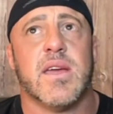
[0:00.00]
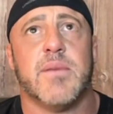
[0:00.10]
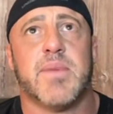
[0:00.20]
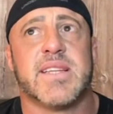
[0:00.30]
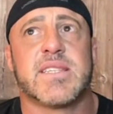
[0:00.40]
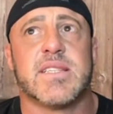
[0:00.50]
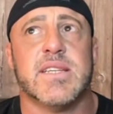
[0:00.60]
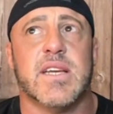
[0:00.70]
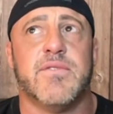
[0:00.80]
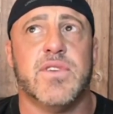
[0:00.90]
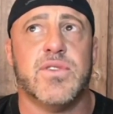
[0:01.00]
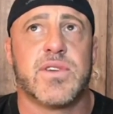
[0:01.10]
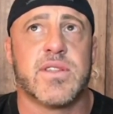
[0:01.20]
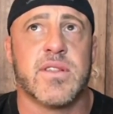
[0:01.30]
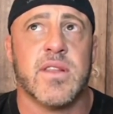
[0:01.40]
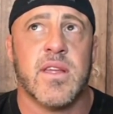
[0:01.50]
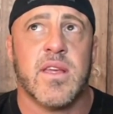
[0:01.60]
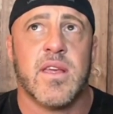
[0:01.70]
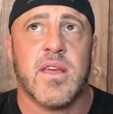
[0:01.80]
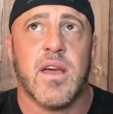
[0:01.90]
basically, if you can
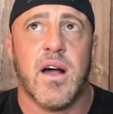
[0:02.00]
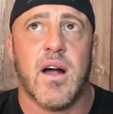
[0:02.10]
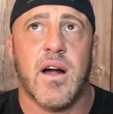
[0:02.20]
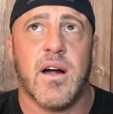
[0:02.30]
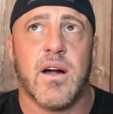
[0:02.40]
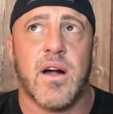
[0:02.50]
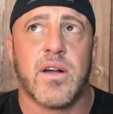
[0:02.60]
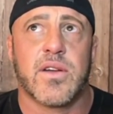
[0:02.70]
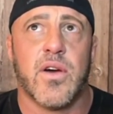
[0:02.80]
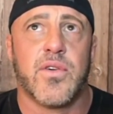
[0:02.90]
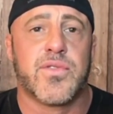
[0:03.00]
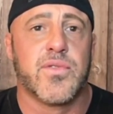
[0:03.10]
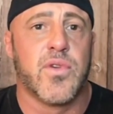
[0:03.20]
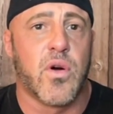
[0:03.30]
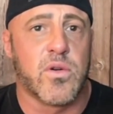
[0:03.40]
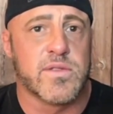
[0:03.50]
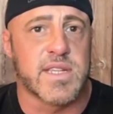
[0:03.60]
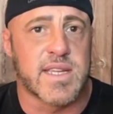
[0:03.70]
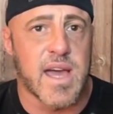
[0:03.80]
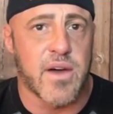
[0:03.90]
uh, go through holds
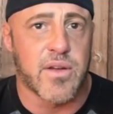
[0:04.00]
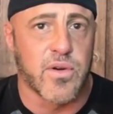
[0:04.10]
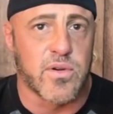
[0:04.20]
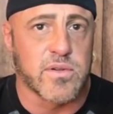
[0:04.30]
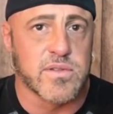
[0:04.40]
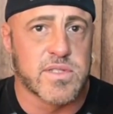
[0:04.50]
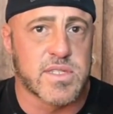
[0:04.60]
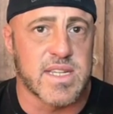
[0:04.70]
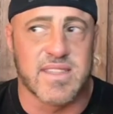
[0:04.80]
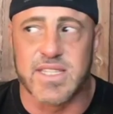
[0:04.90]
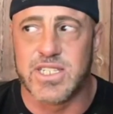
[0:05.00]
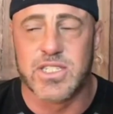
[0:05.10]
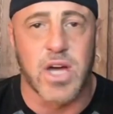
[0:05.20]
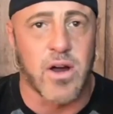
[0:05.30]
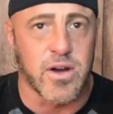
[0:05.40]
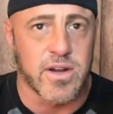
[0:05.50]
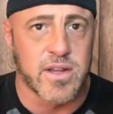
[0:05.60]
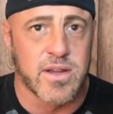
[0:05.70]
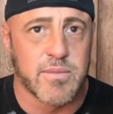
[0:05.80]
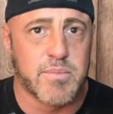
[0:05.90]
and counter holds in the dark
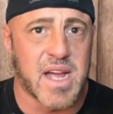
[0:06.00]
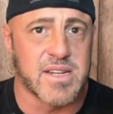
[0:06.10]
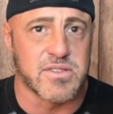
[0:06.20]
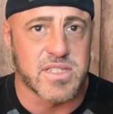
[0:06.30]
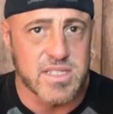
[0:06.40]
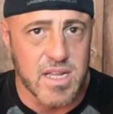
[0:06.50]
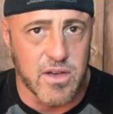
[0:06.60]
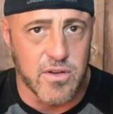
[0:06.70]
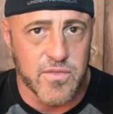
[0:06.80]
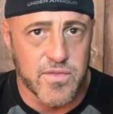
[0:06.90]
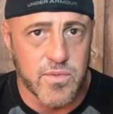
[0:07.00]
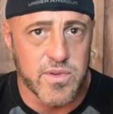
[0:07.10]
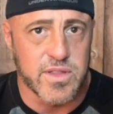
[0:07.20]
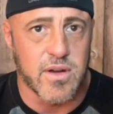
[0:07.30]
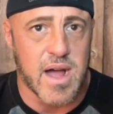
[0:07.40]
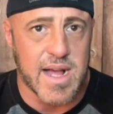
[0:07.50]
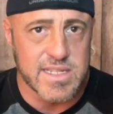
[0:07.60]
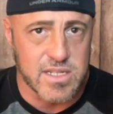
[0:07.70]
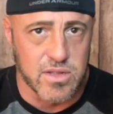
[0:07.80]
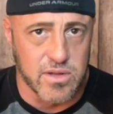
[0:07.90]
by yourself with your
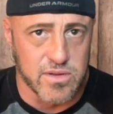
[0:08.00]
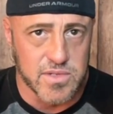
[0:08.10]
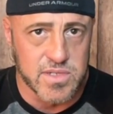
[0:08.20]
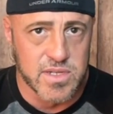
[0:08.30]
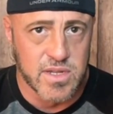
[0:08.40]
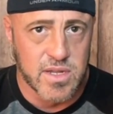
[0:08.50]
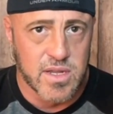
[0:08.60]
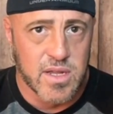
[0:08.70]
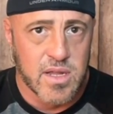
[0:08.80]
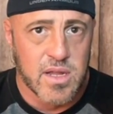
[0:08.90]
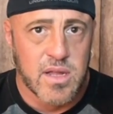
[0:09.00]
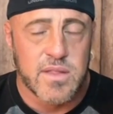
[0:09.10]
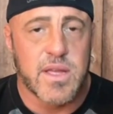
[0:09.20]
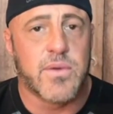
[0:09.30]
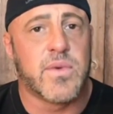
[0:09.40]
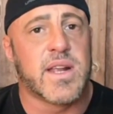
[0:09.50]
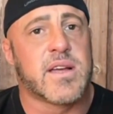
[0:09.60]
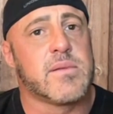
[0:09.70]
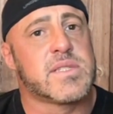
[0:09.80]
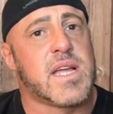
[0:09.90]
eyes closed, then when it
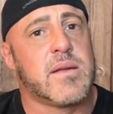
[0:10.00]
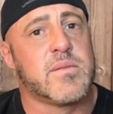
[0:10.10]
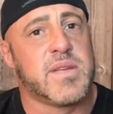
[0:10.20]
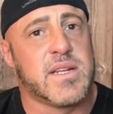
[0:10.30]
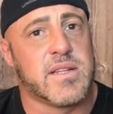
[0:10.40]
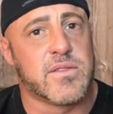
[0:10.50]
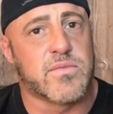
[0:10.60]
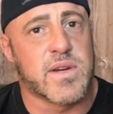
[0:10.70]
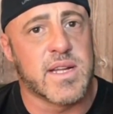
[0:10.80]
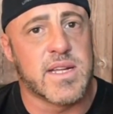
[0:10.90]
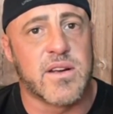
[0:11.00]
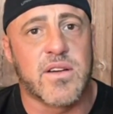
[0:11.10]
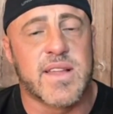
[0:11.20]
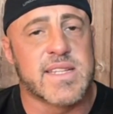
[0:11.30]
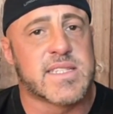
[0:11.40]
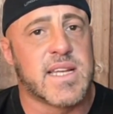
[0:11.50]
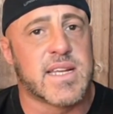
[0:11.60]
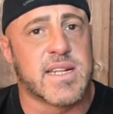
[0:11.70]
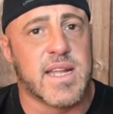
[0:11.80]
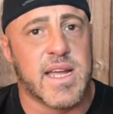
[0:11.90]
comes time to being in the ring and all that
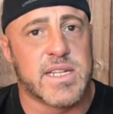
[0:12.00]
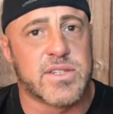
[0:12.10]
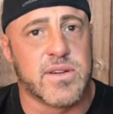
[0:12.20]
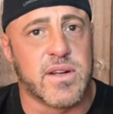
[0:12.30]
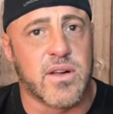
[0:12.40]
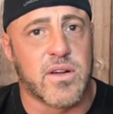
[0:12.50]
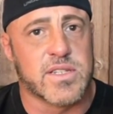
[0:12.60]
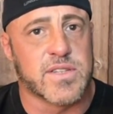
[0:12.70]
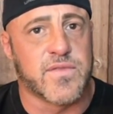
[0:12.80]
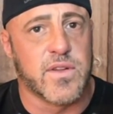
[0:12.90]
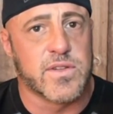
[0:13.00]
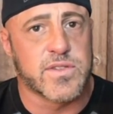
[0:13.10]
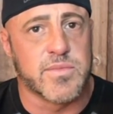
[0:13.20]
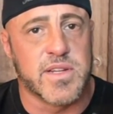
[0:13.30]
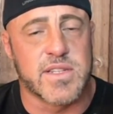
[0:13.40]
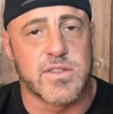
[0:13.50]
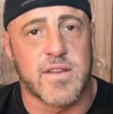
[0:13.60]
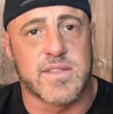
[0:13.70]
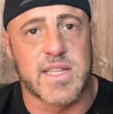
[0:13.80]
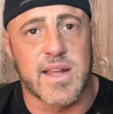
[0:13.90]
second nature and it all just flows from you because you
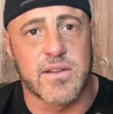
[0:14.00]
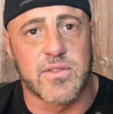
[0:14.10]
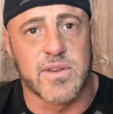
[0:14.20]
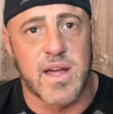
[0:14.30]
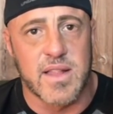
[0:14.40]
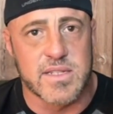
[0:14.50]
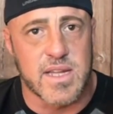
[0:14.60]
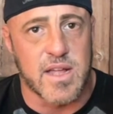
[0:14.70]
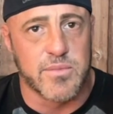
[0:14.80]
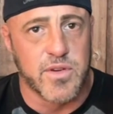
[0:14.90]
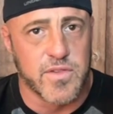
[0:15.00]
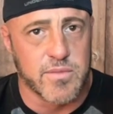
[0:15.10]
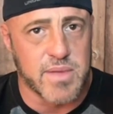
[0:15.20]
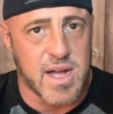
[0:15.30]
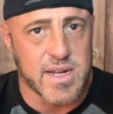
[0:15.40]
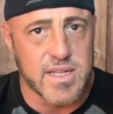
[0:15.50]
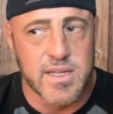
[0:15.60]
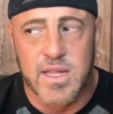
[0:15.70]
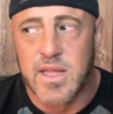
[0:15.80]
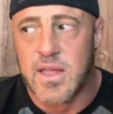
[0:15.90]
have a technical knowledge of how to move your body,
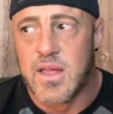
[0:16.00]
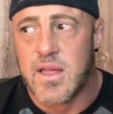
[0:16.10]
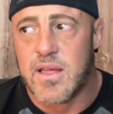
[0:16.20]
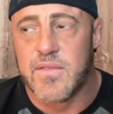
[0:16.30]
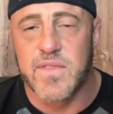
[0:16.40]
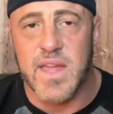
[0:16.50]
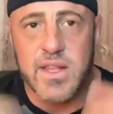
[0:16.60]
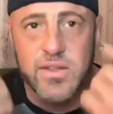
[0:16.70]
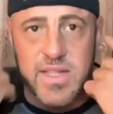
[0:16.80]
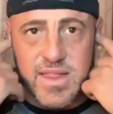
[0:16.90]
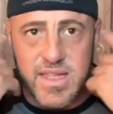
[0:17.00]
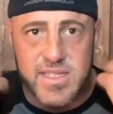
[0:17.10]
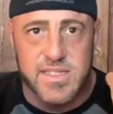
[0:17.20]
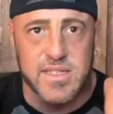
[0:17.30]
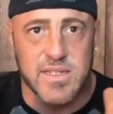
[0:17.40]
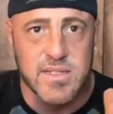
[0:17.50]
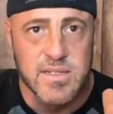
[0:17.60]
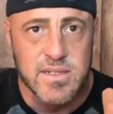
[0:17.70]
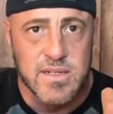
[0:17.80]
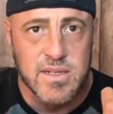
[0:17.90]
then you can listen,
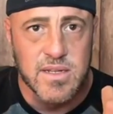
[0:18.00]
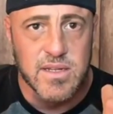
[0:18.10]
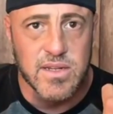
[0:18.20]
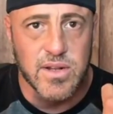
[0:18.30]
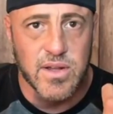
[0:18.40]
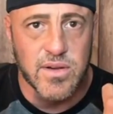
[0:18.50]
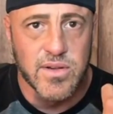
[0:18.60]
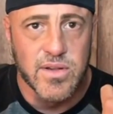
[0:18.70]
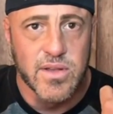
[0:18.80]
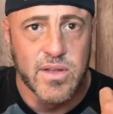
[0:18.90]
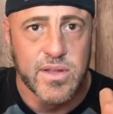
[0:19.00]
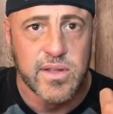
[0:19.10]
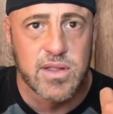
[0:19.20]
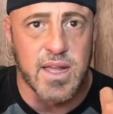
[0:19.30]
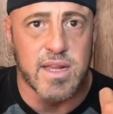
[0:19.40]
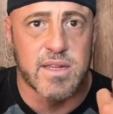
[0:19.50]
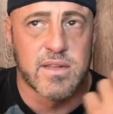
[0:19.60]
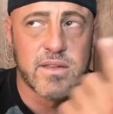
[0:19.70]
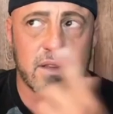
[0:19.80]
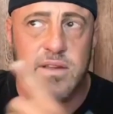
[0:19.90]
you know, like
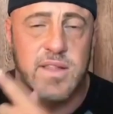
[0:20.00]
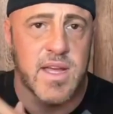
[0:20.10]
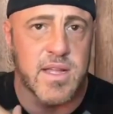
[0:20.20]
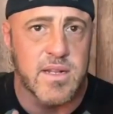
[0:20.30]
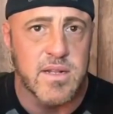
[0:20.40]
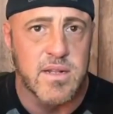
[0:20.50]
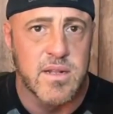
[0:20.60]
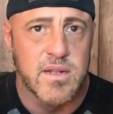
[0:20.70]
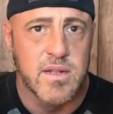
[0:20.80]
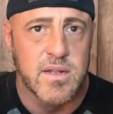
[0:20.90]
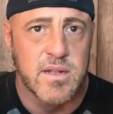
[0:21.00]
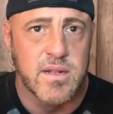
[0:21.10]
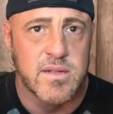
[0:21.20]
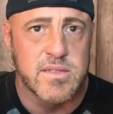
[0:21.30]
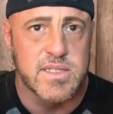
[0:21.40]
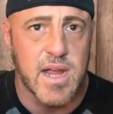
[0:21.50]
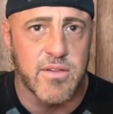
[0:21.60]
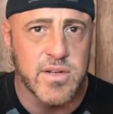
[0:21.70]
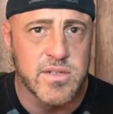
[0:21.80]
you hear that siren?